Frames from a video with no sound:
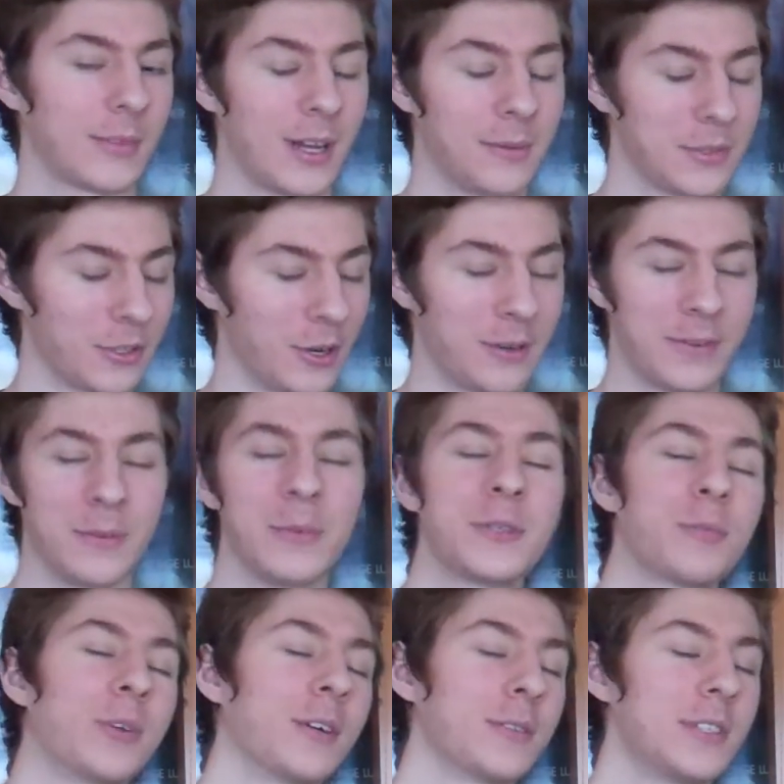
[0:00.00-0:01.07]
sorry if I'm
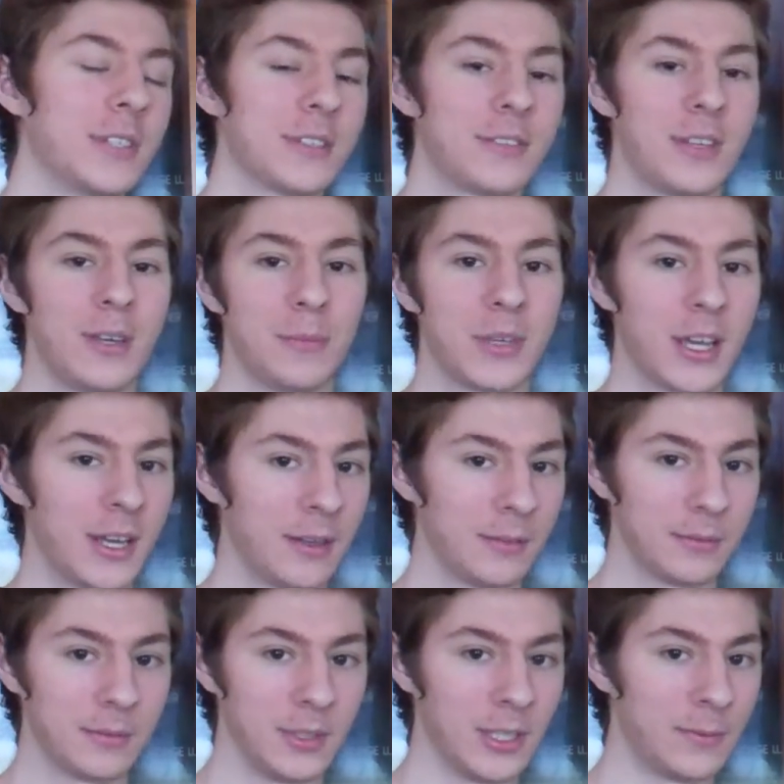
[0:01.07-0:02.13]
mispronouncing his name,
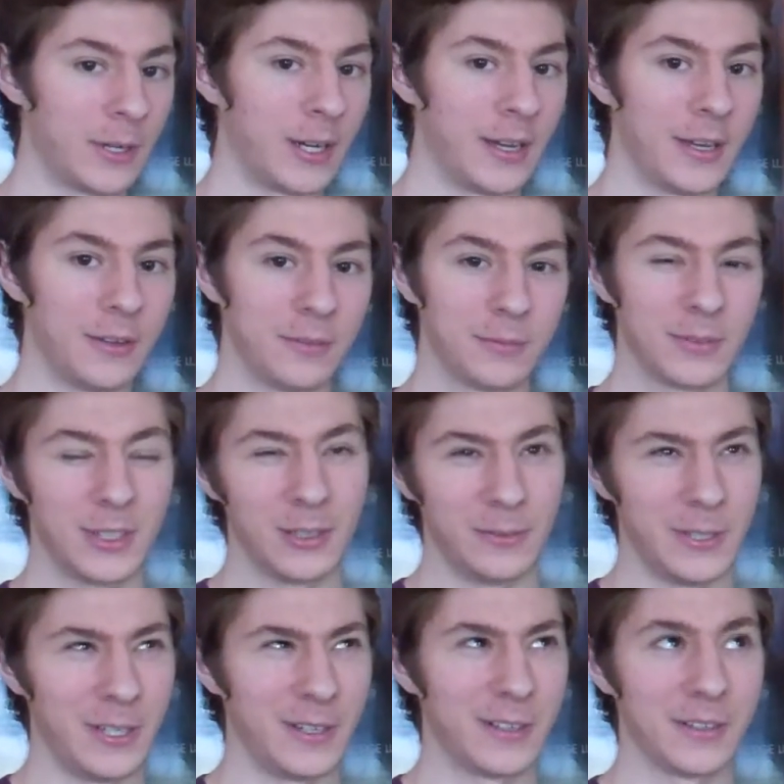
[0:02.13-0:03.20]
Ken
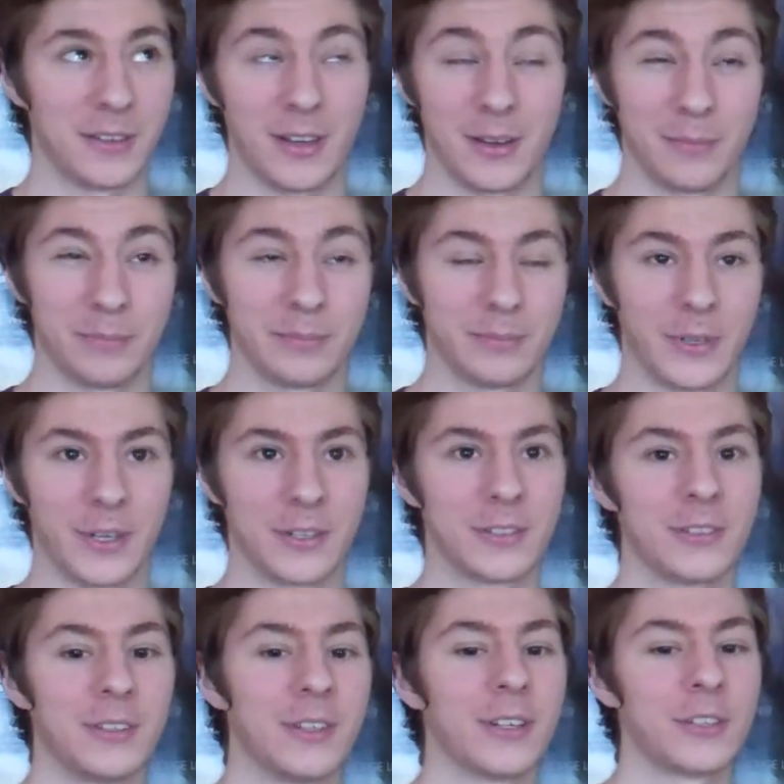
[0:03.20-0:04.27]
Levine, I'm
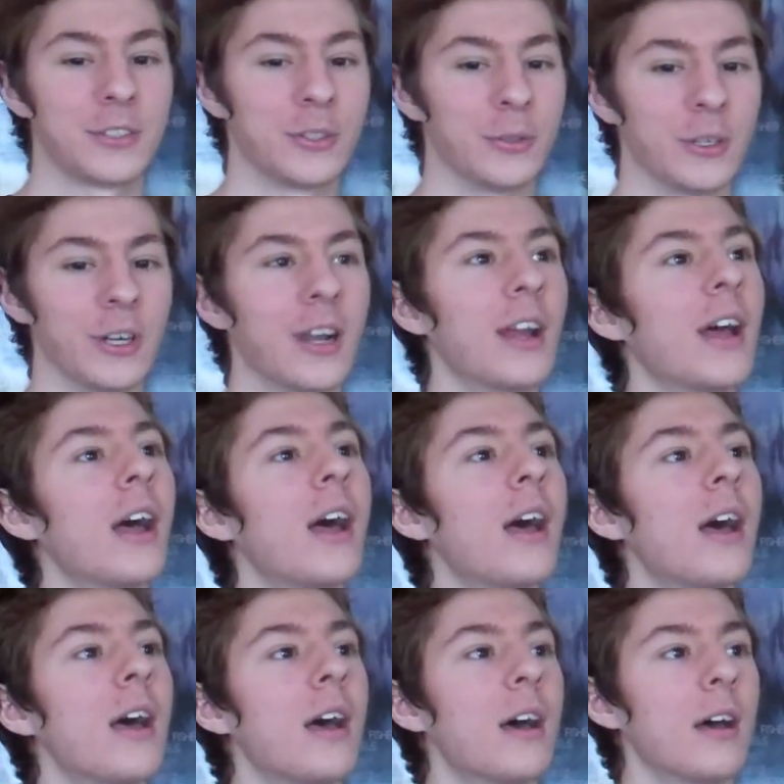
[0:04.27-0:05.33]
honestly not sure,
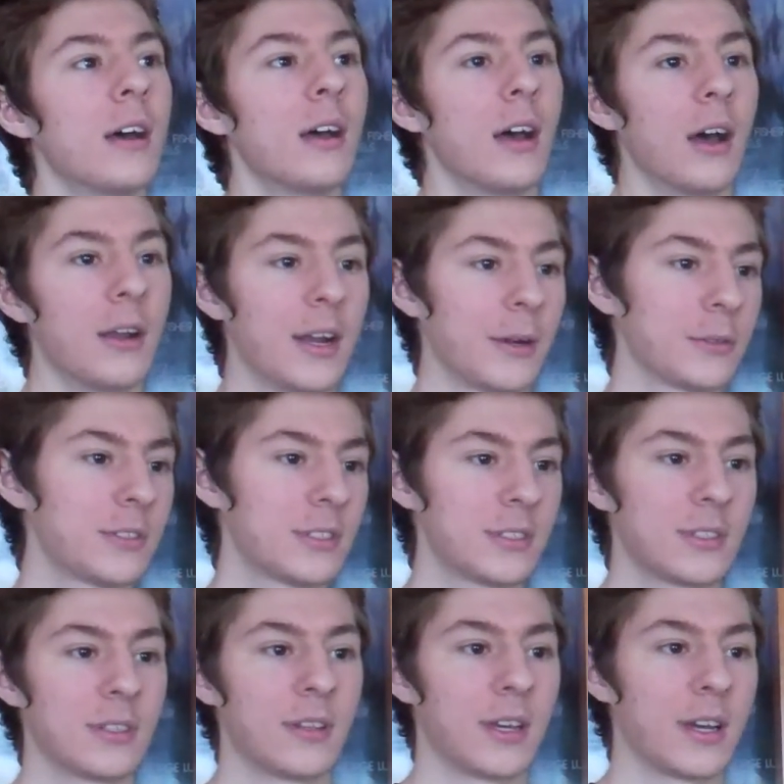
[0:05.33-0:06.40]

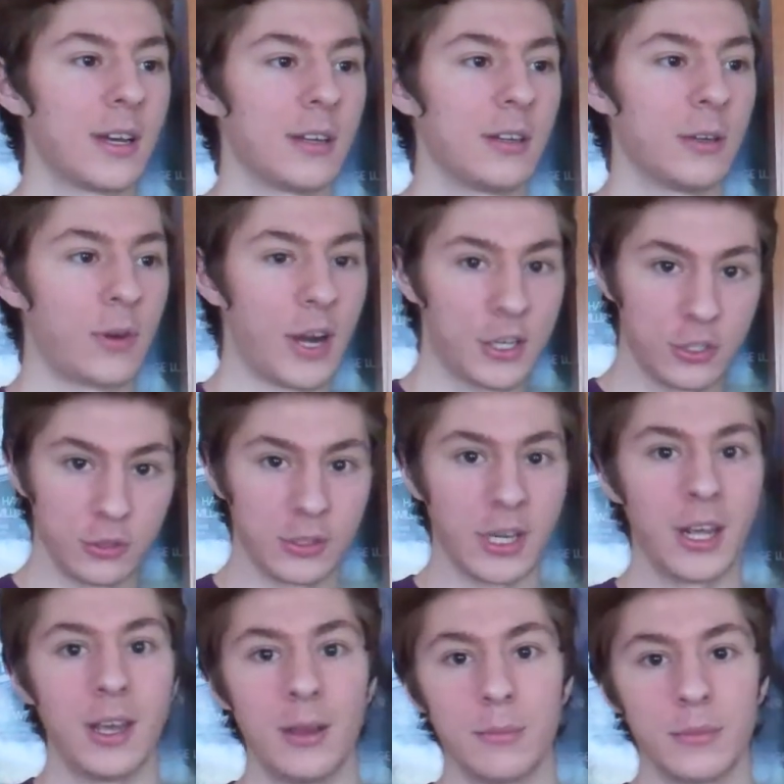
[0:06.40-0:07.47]
announced that Irrational
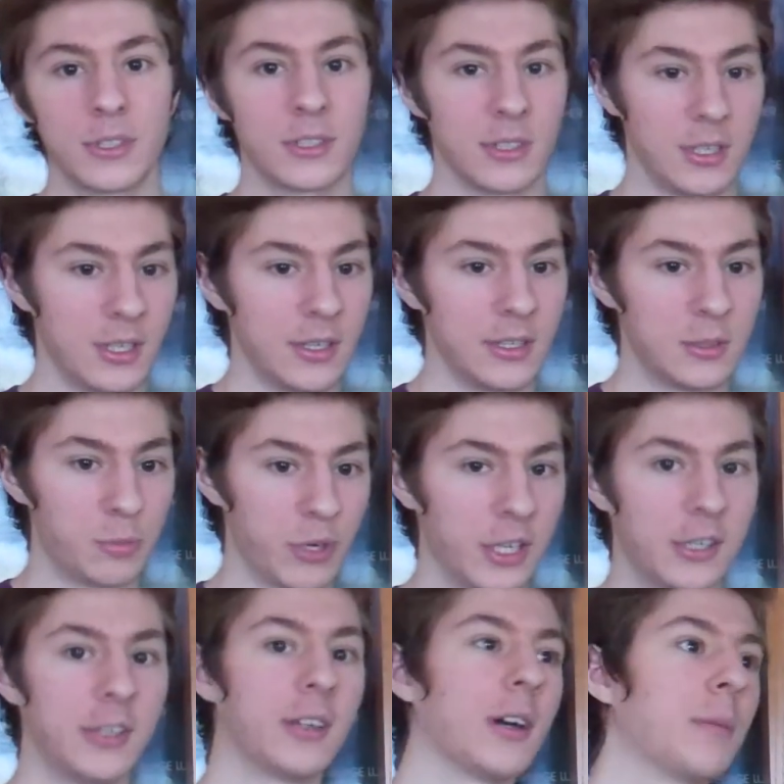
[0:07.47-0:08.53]
Games is
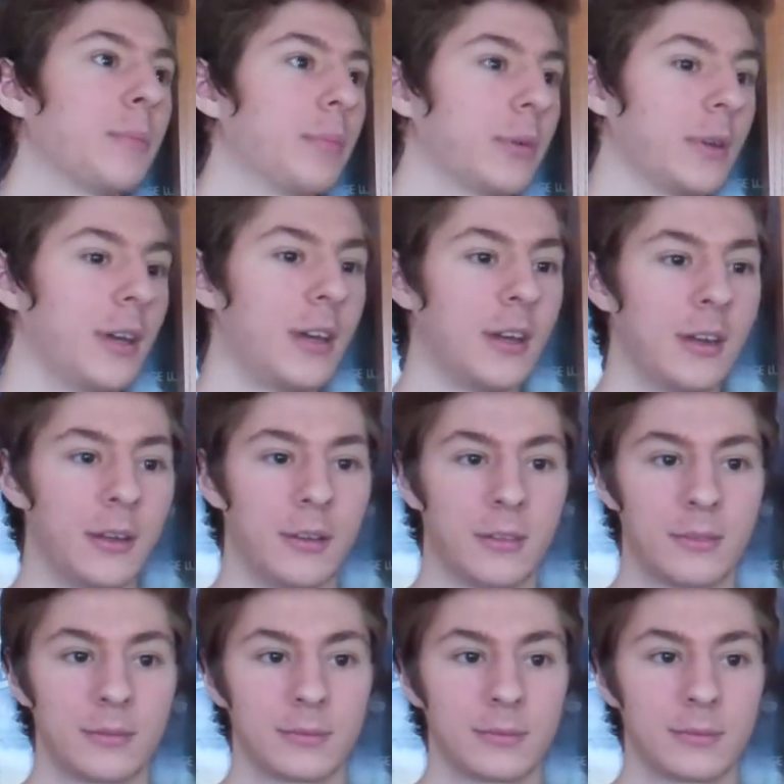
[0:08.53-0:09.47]
breaking up and